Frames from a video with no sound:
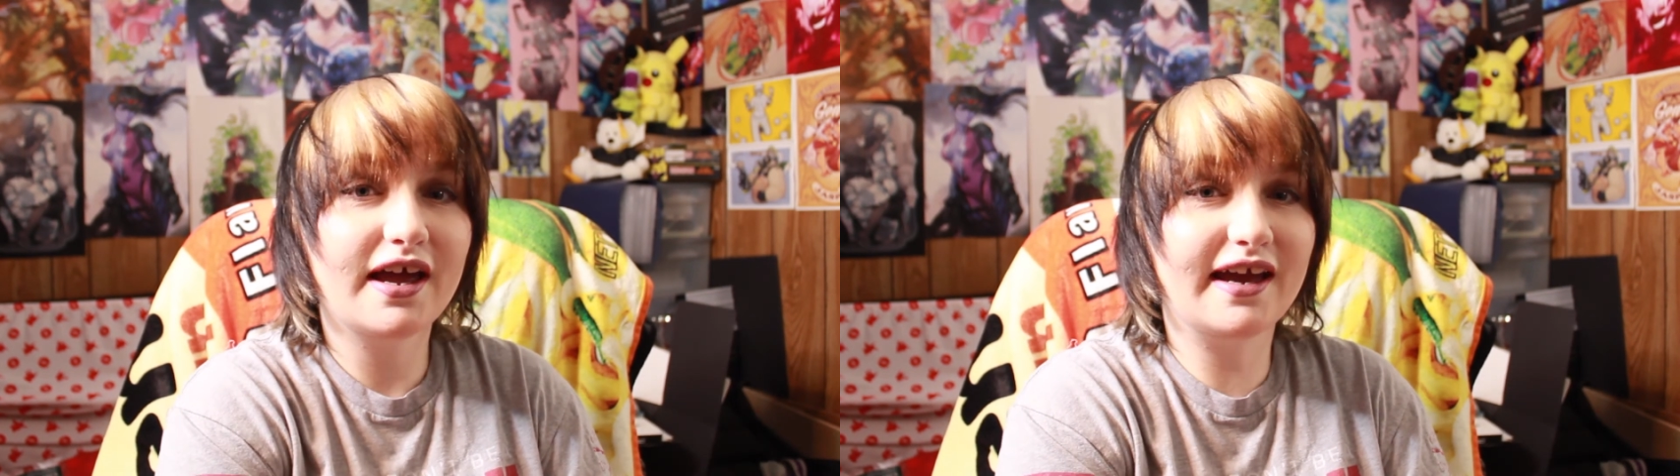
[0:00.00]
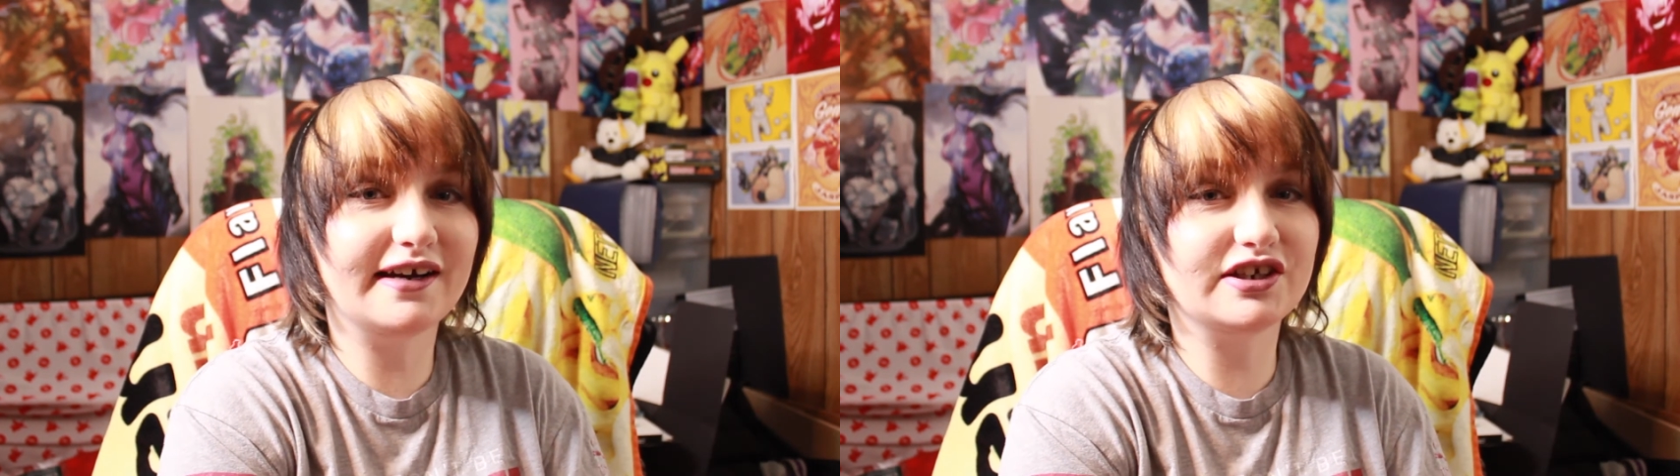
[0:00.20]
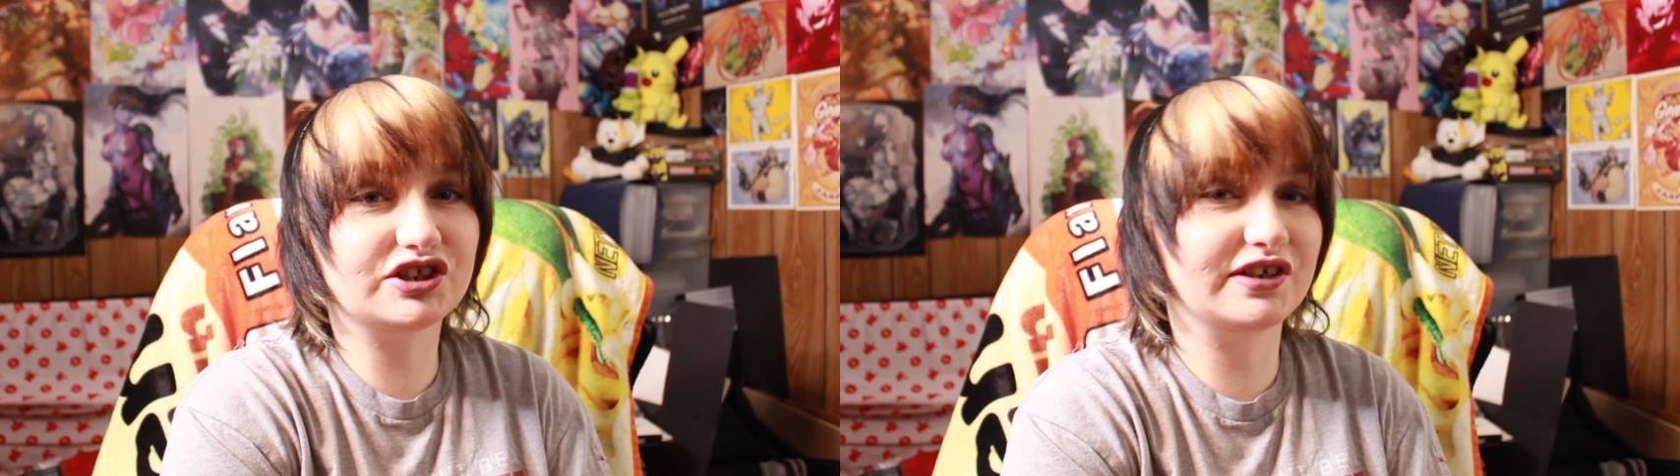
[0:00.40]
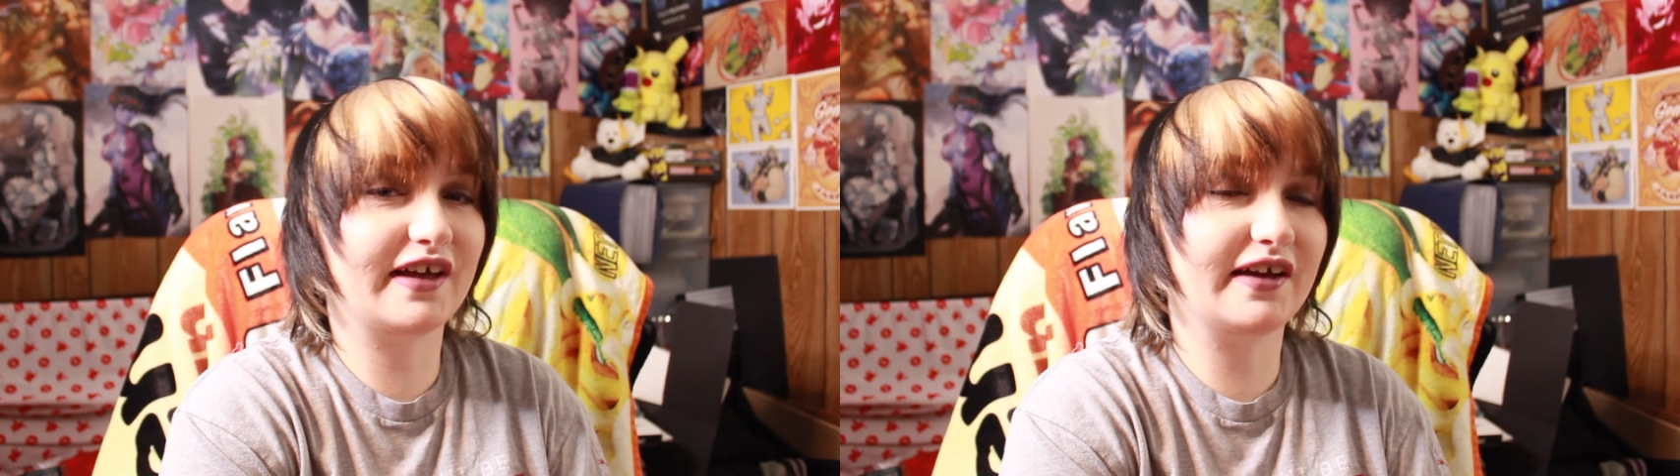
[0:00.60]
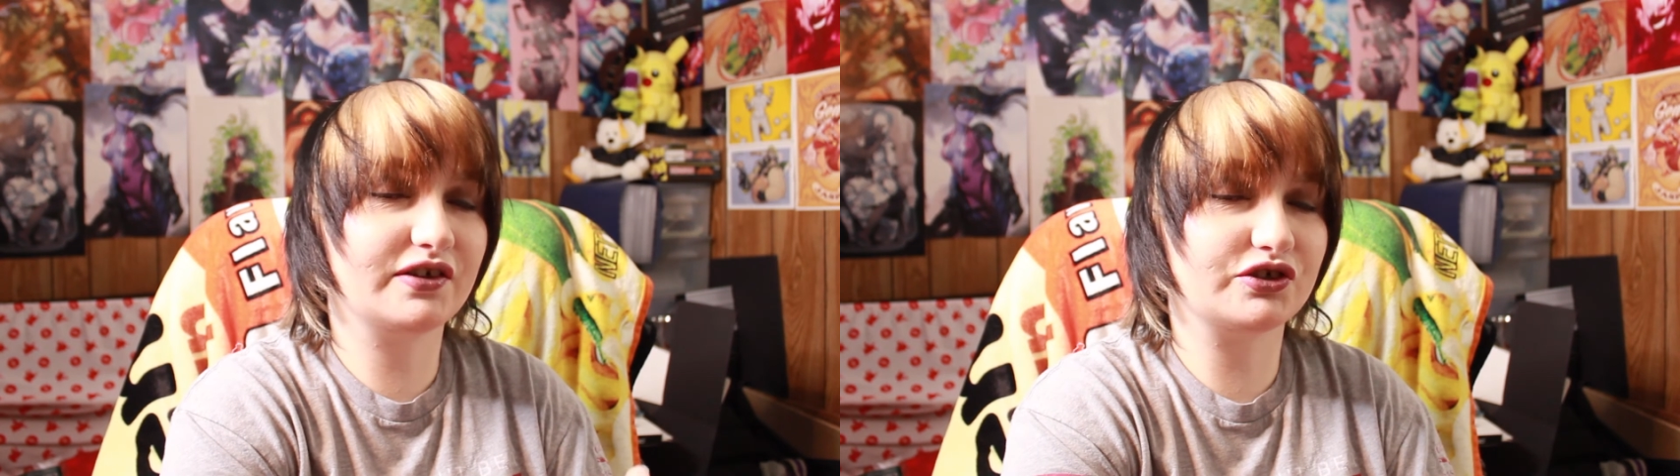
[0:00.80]
In addition to
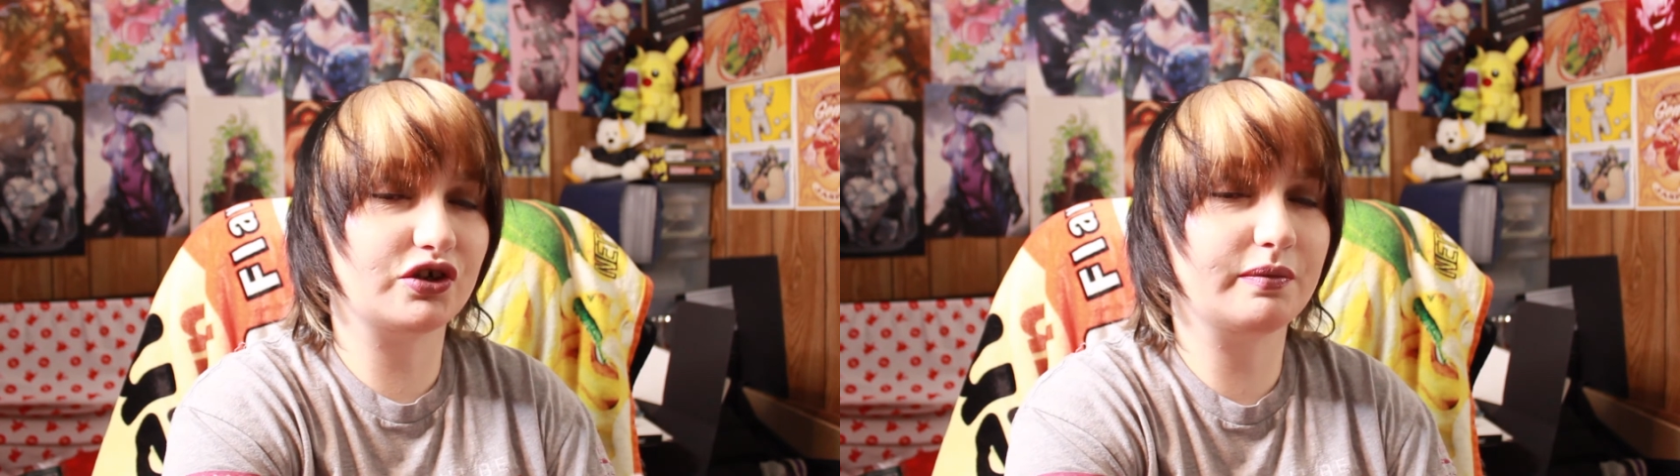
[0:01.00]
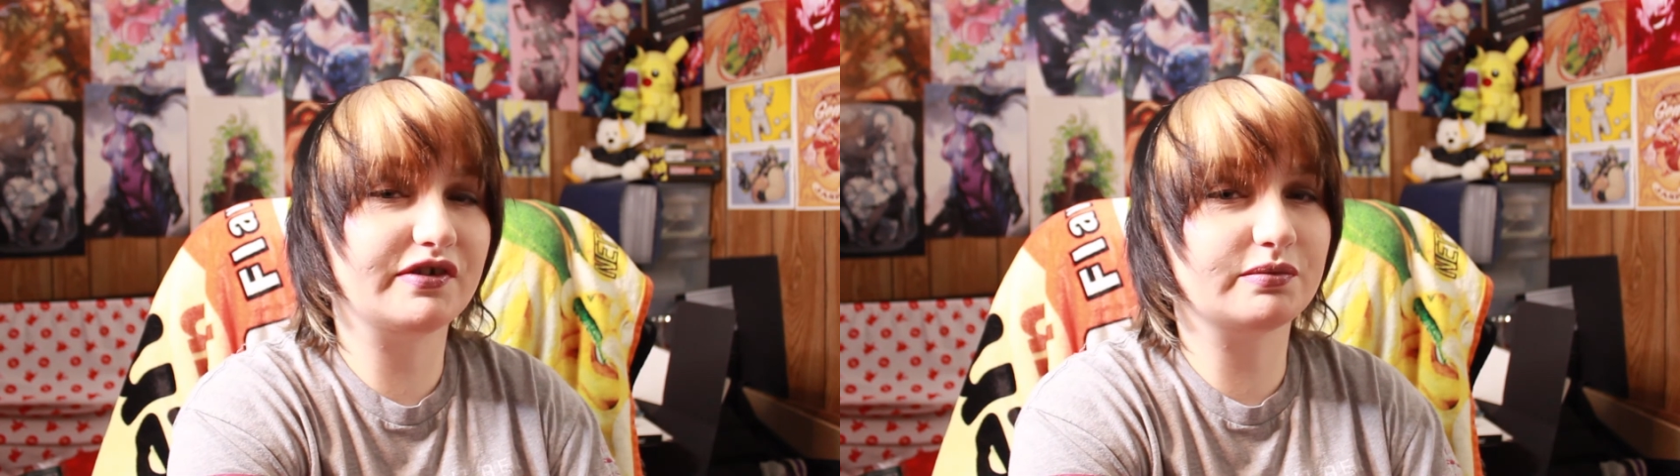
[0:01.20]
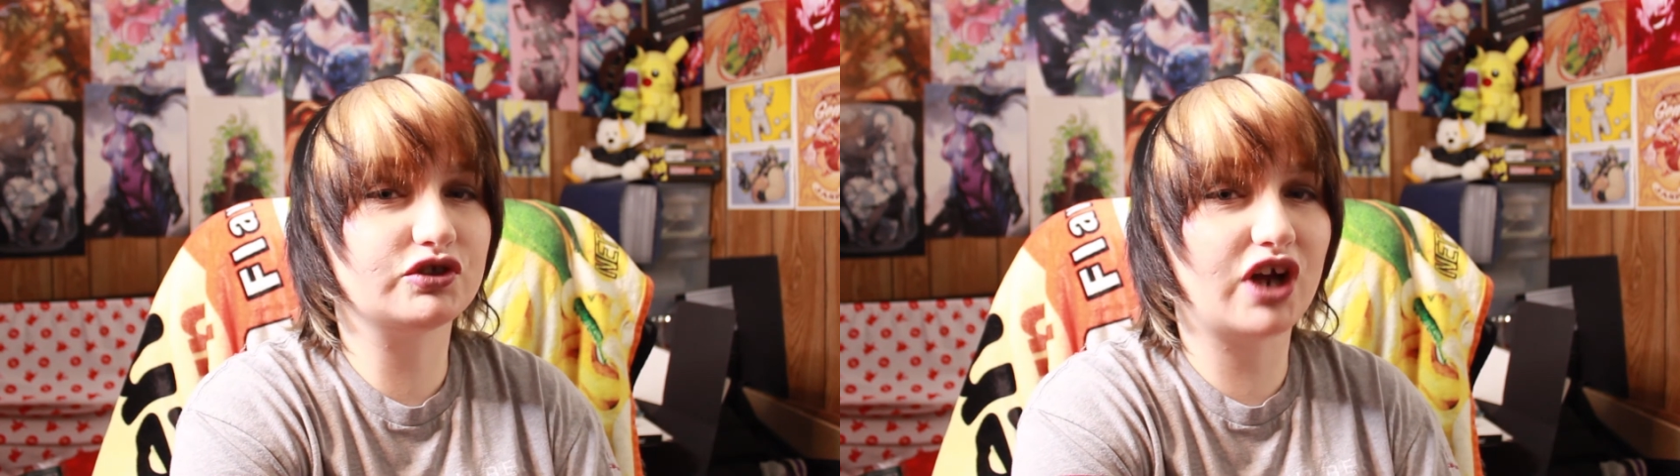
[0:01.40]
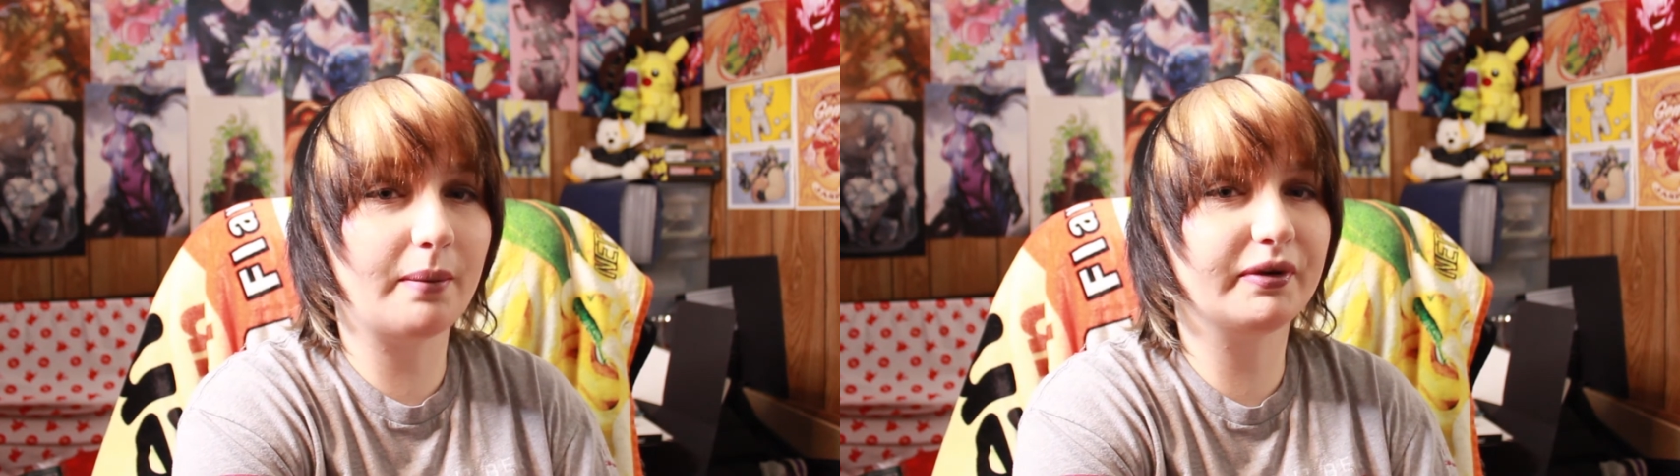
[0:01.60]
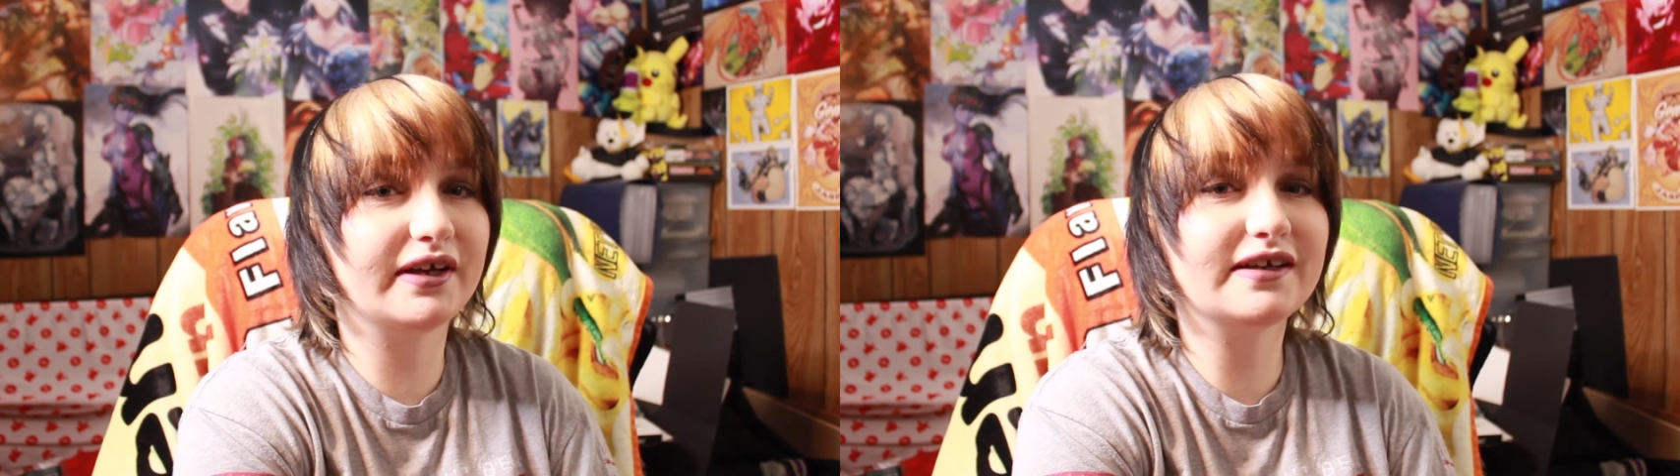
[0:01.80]
that, there's going to be some
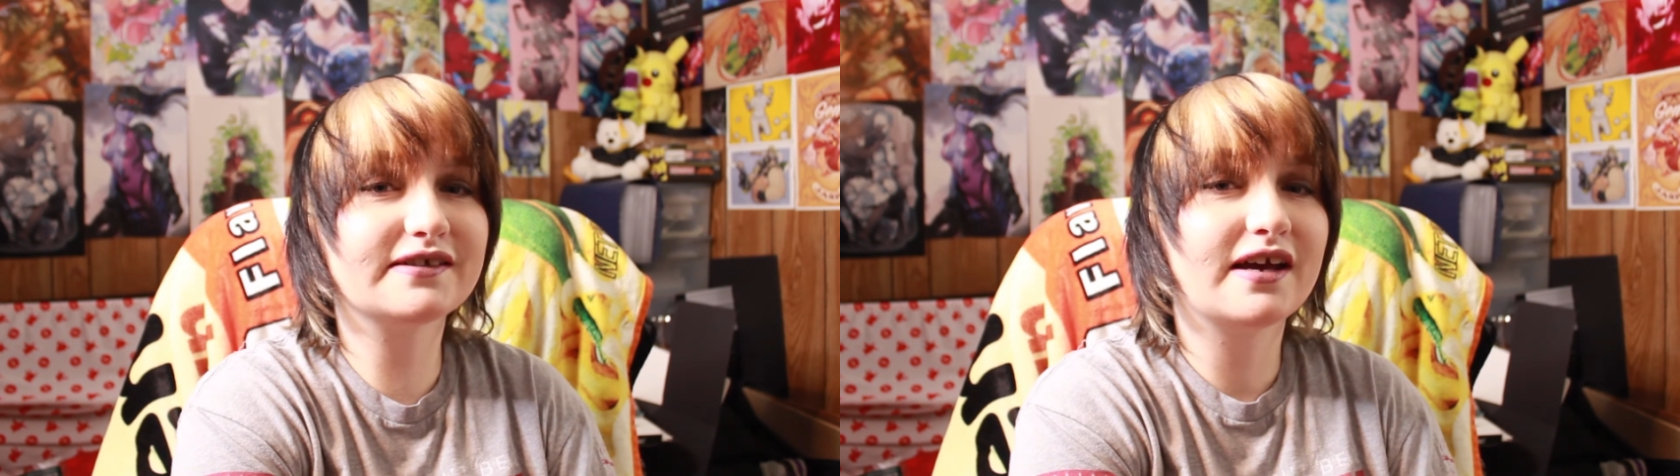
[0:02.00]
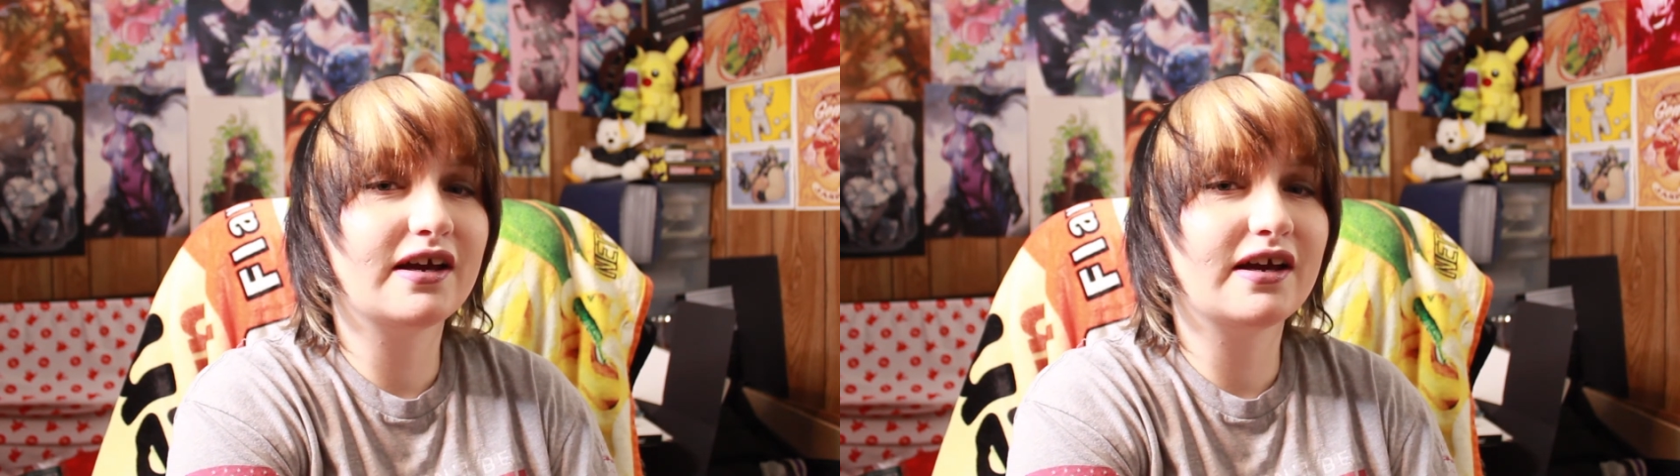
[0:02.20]
shop links.